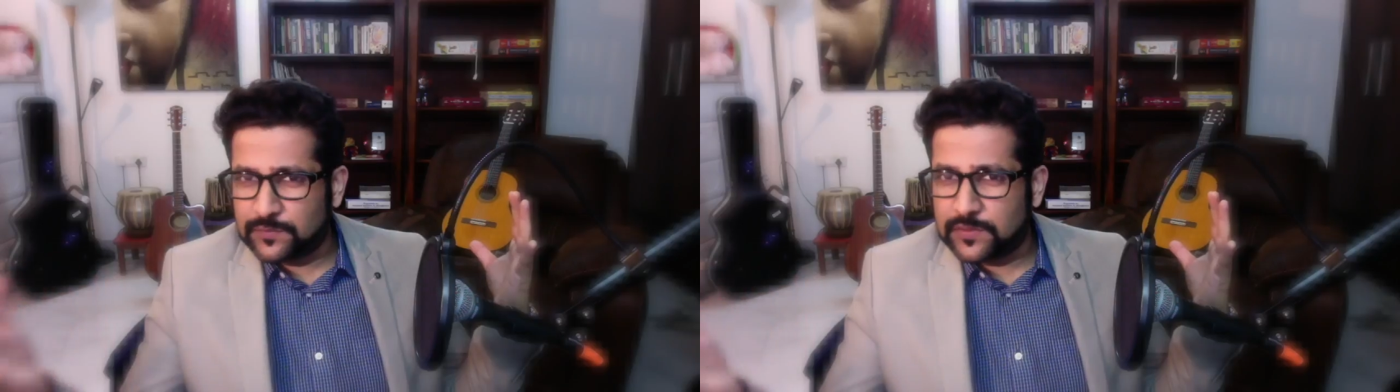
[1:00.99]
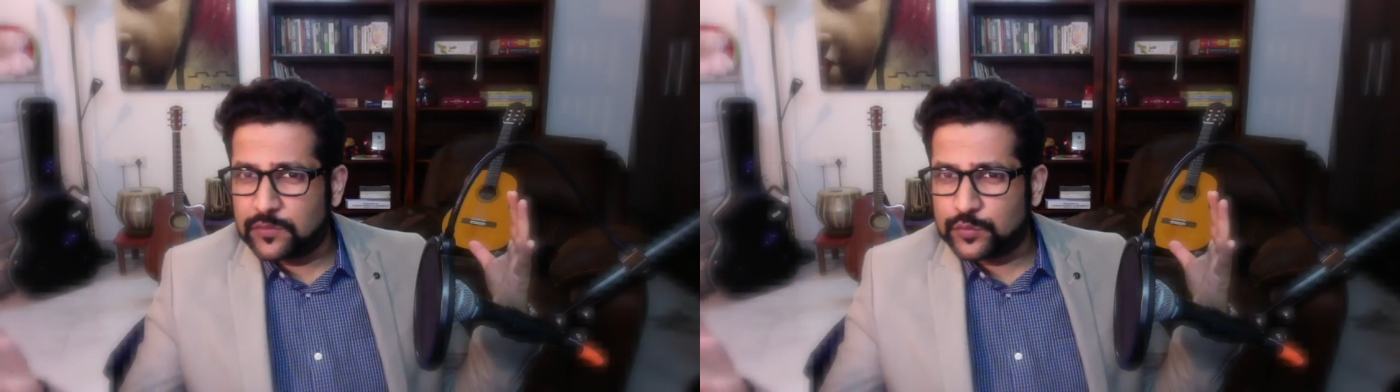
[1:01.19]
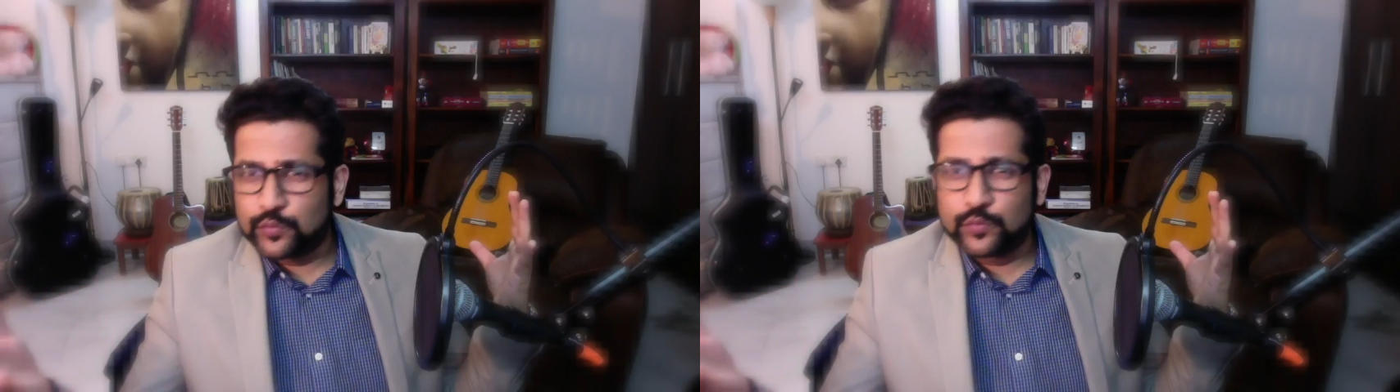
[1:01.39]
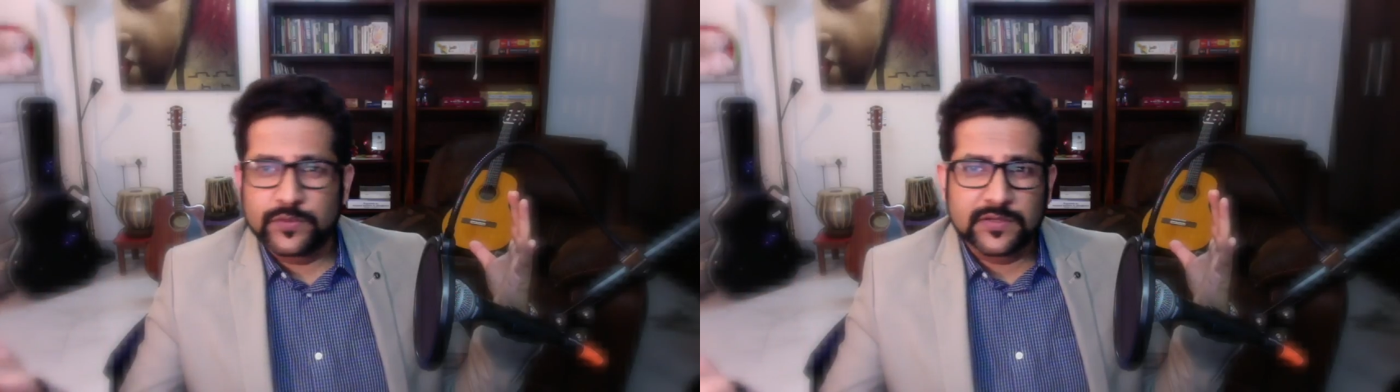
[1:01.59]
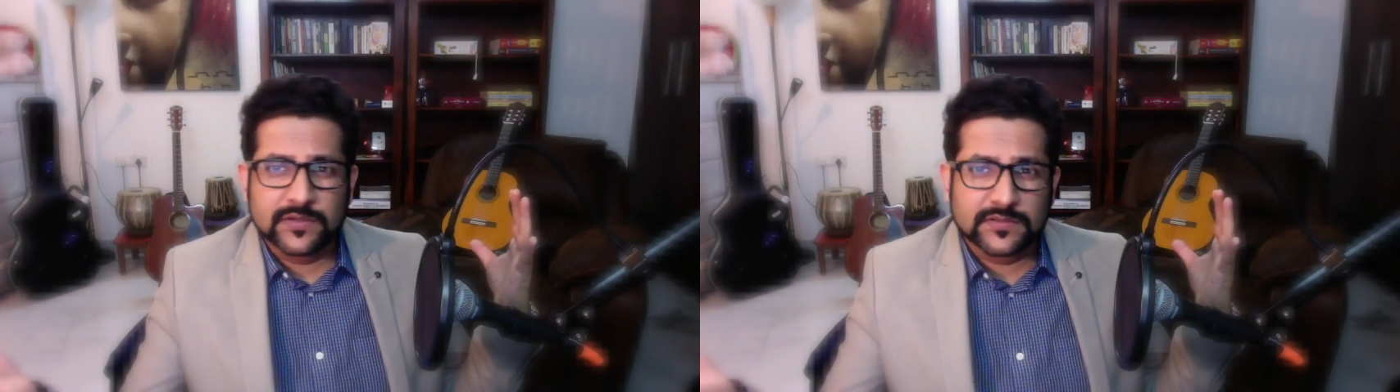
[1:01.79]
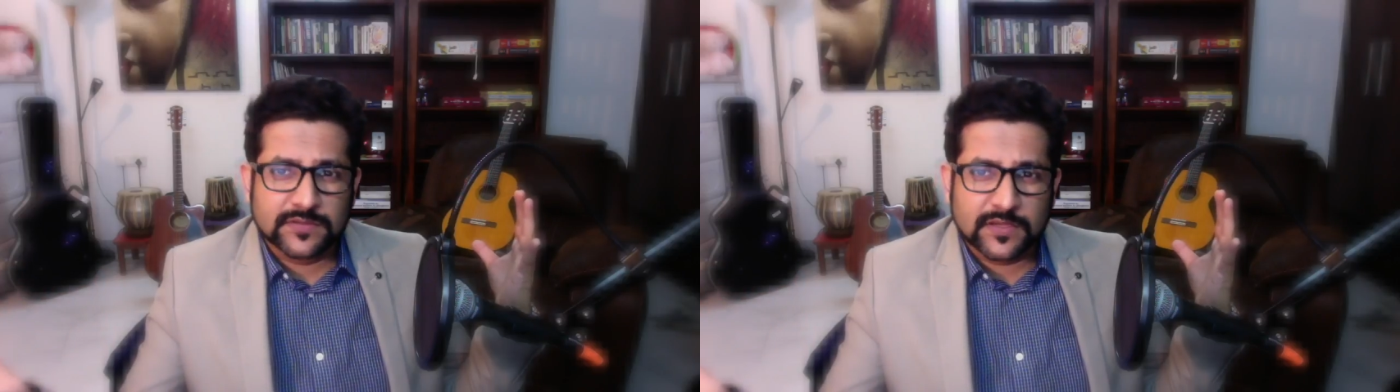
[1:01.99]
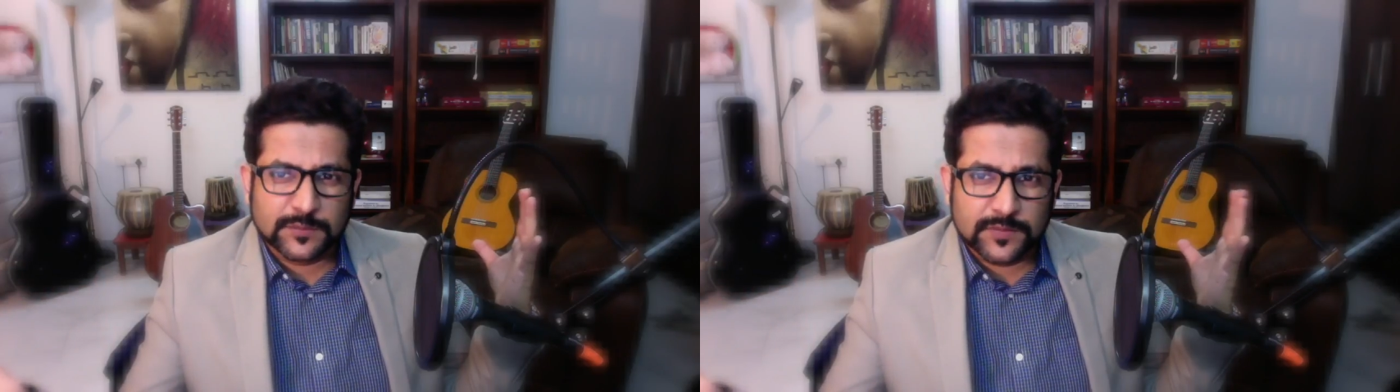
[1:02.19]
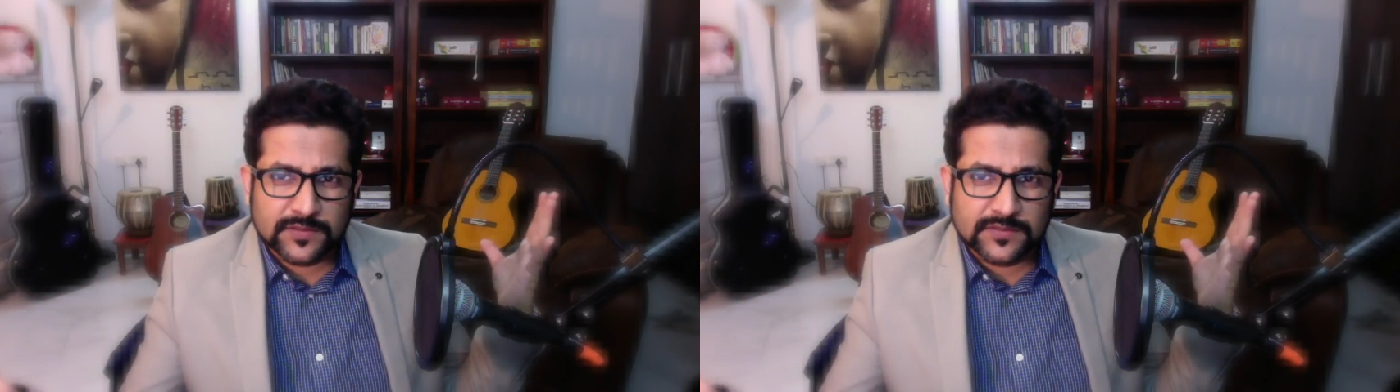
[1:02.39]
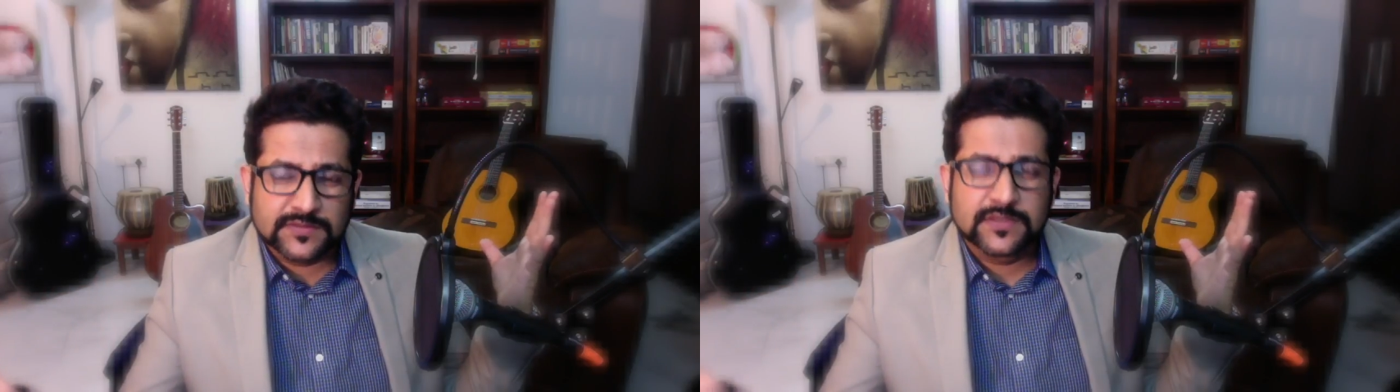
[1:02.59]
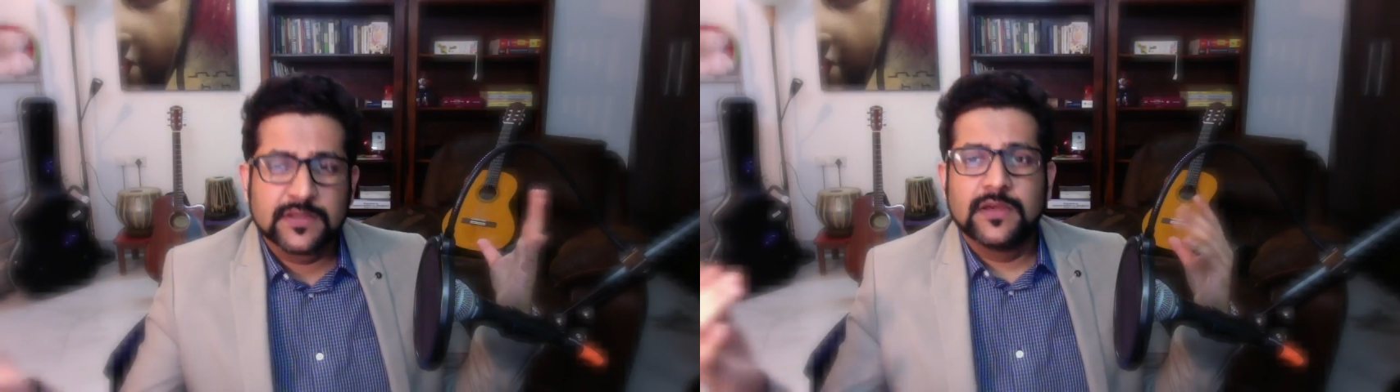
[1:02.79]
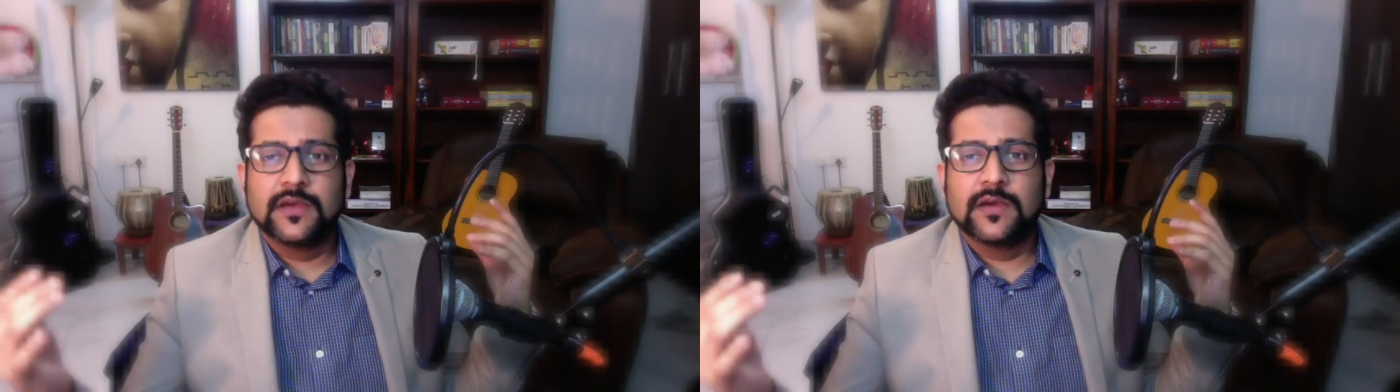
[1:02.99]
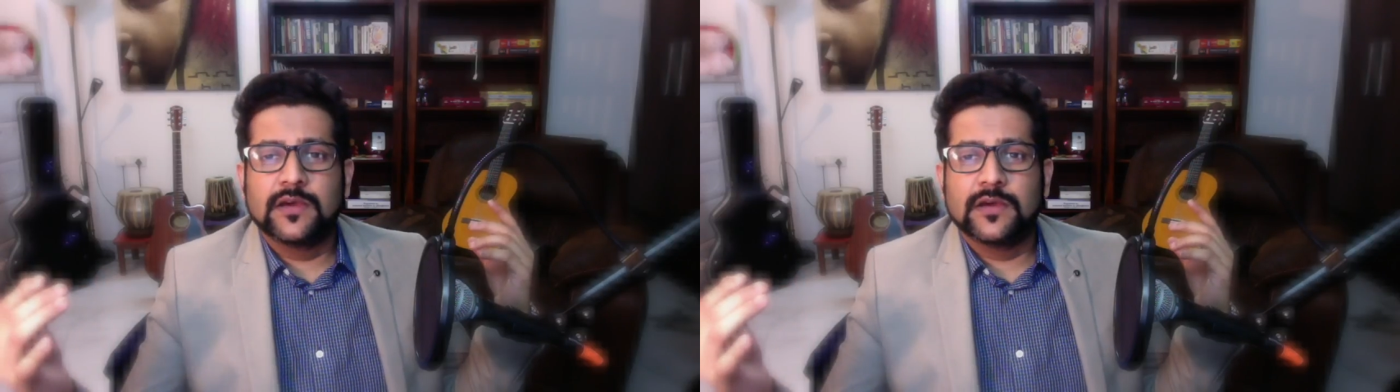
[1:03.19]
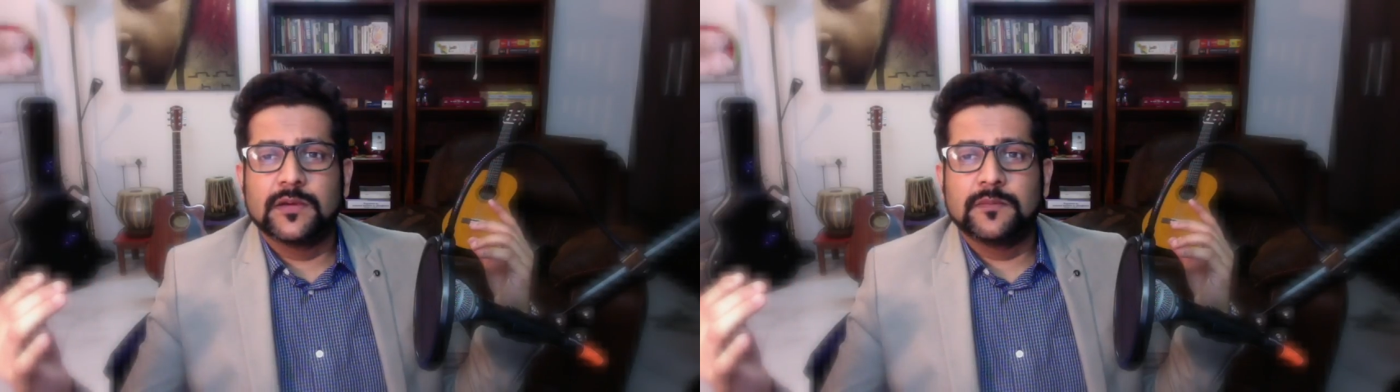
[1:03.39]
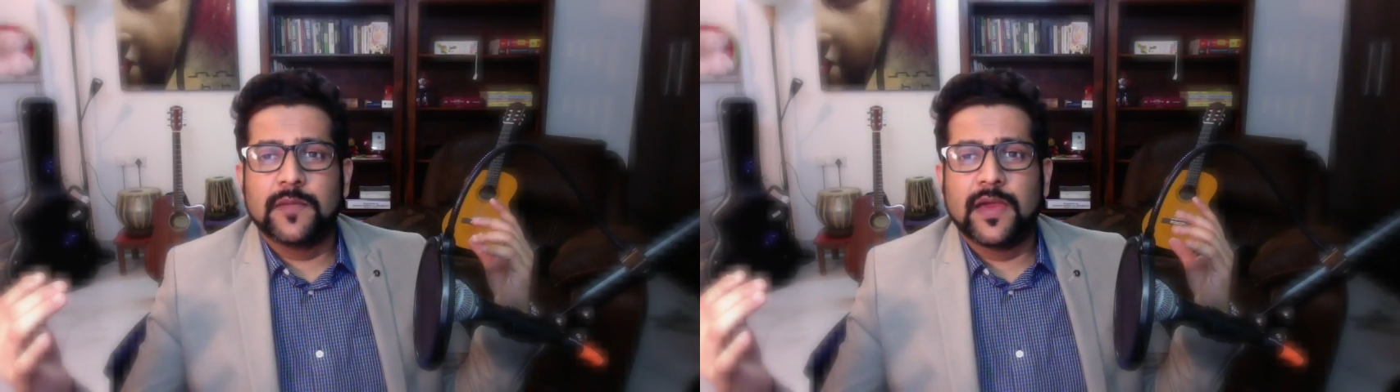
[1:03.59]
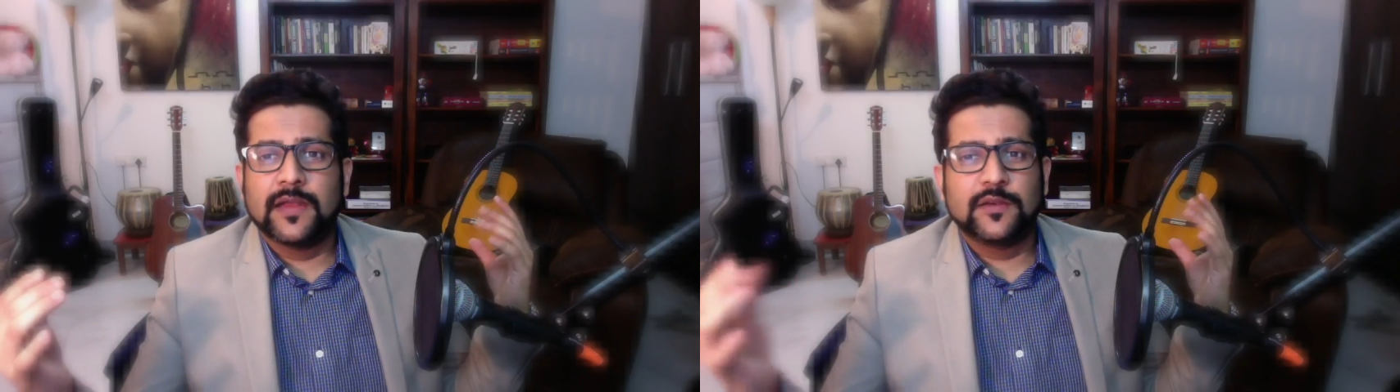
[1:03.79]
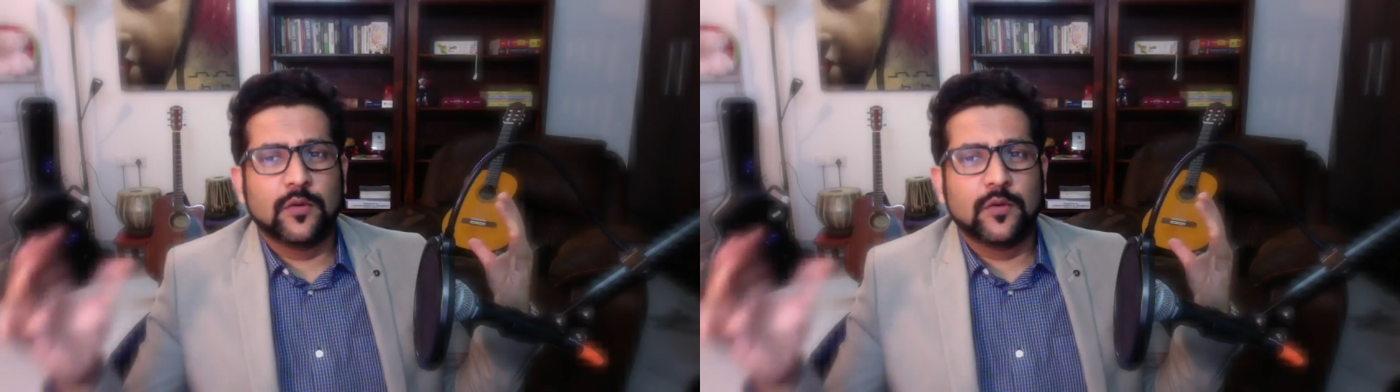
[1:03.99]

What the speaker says: 1 or 2 years experience, and